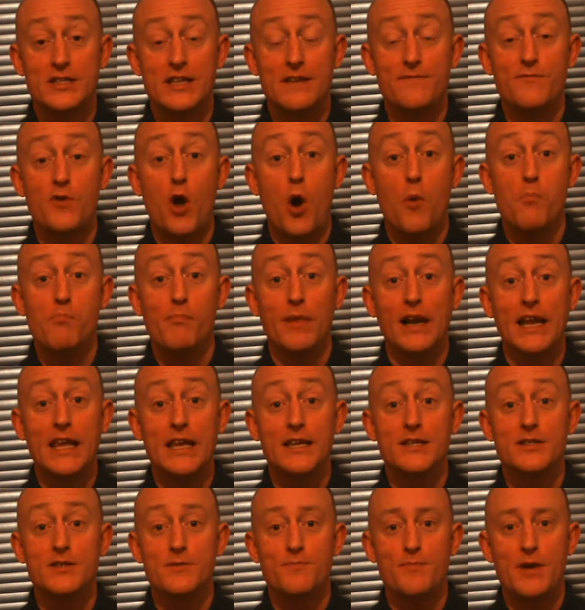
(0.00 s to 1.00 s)
if not
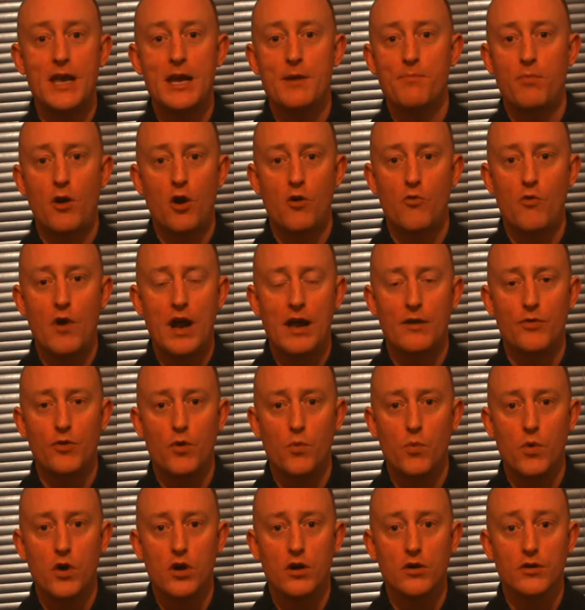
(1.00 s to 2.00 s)
millions, of people around the
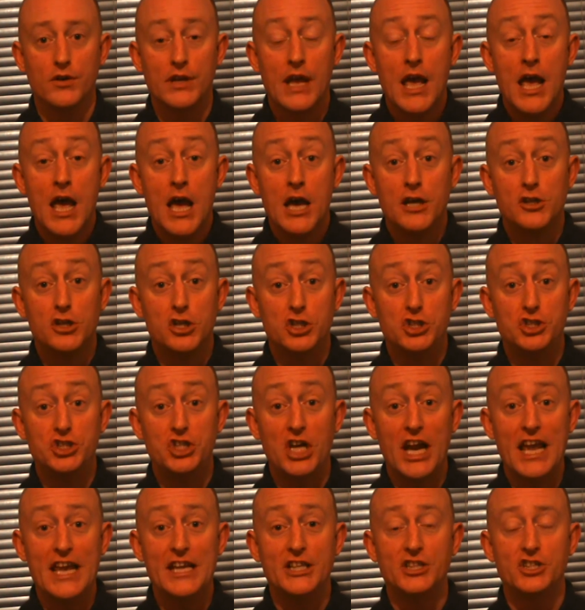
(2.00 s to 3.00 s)
world to
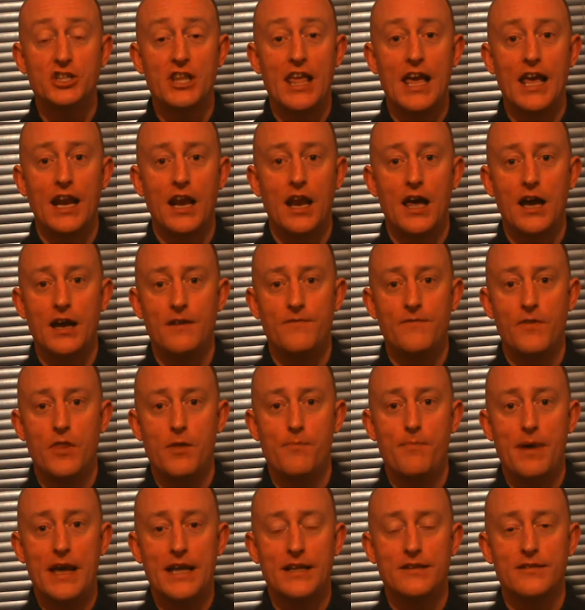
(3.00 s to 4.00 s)
change their life for the
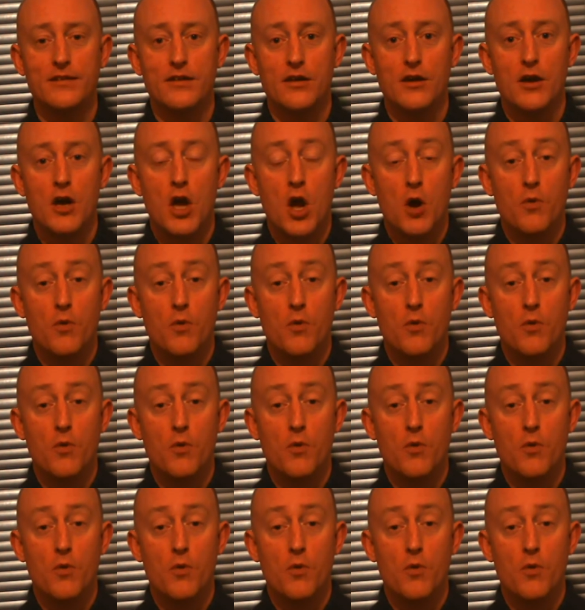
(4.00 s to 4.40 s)
better.